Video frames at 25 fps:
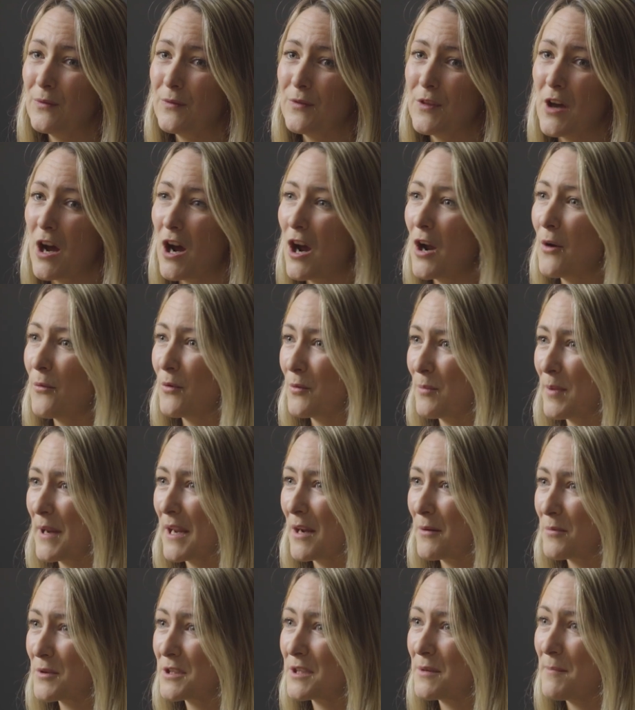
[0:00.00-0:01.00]
that I would be
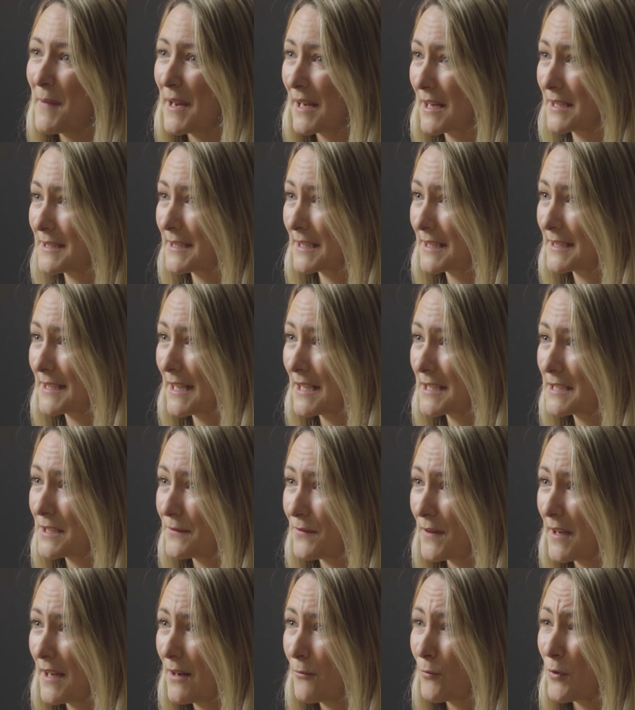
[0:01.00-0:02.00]
able to make a success
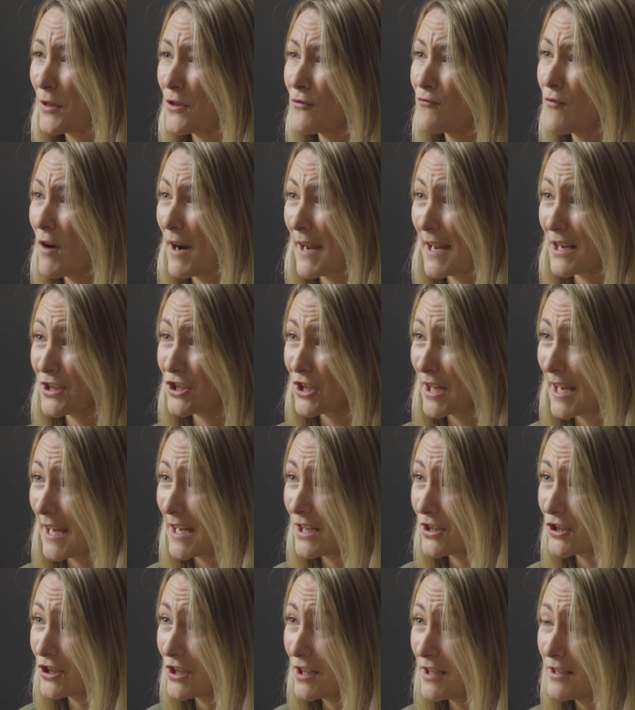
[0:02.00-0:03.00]
of it with the right
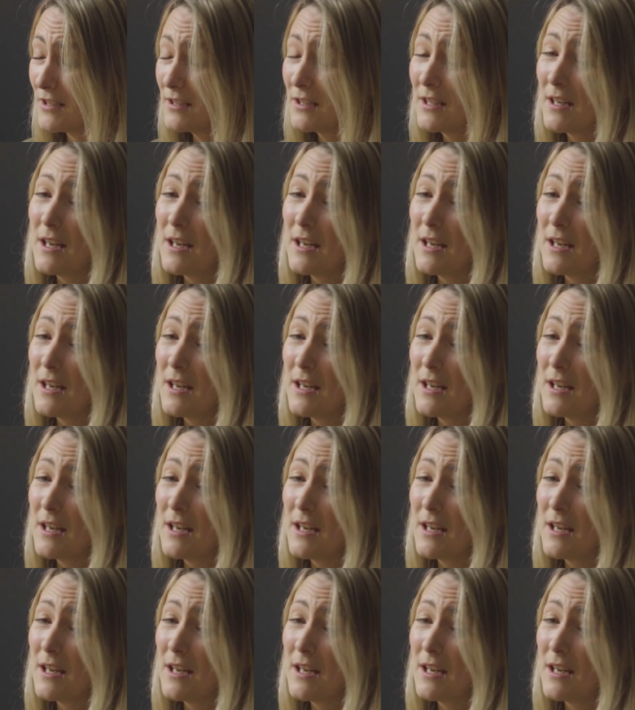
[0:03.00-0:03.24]
education.